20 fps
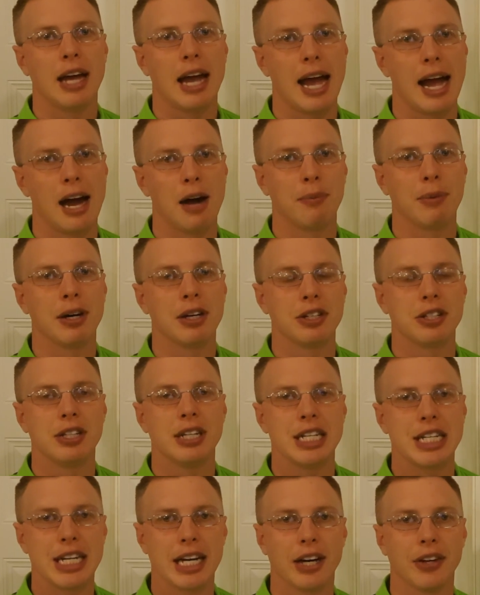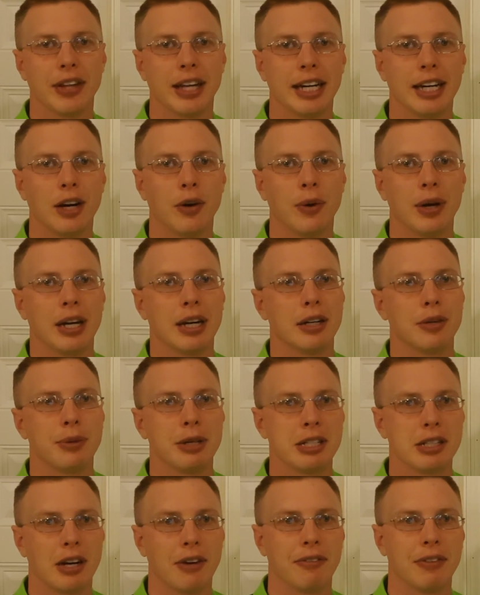how much detail they go in. It
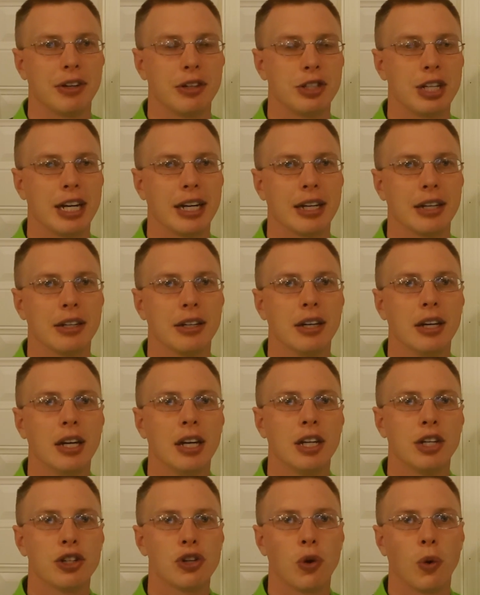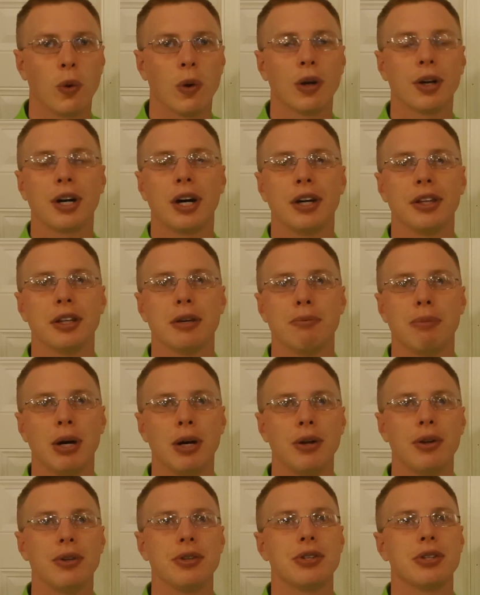depends on if they're checking torque on the
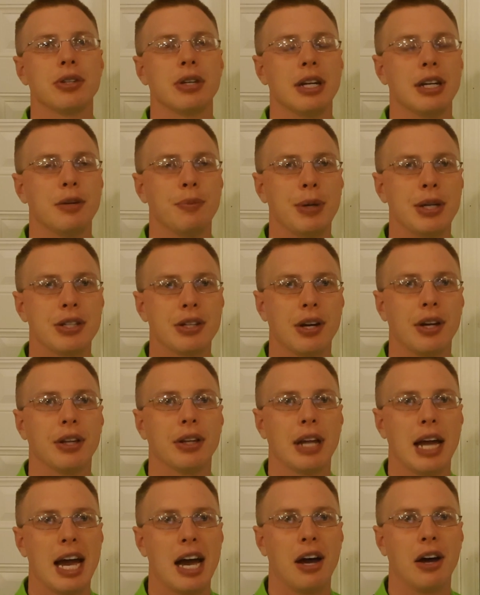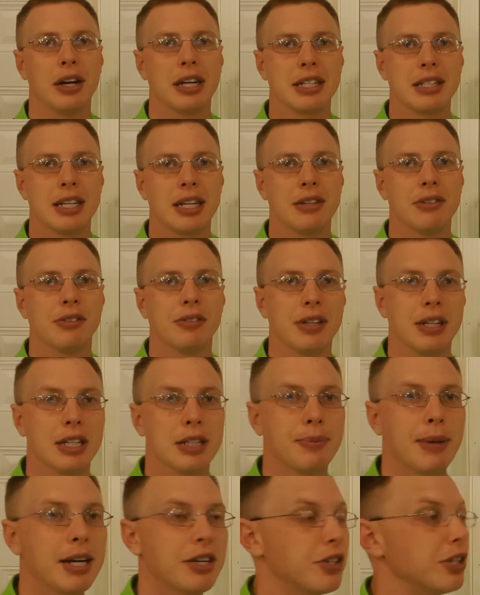bolts. It depends on how extensive the
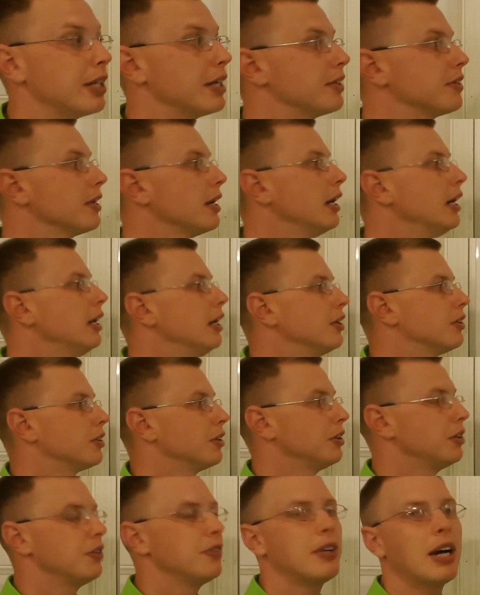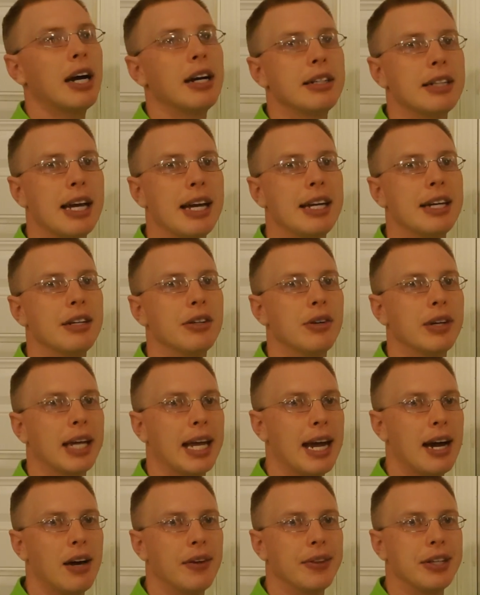inspection is. So you've got to take into
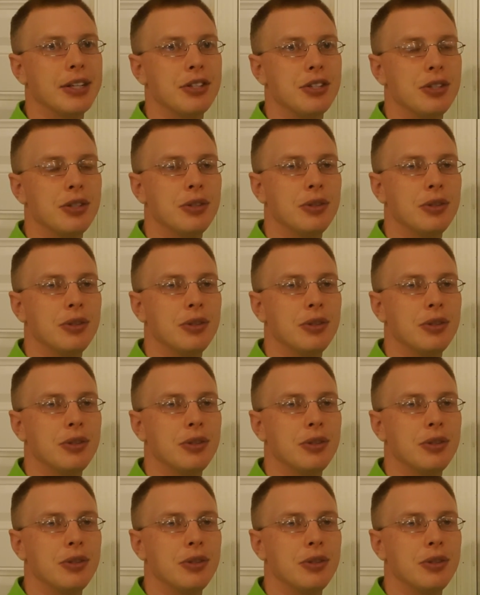account that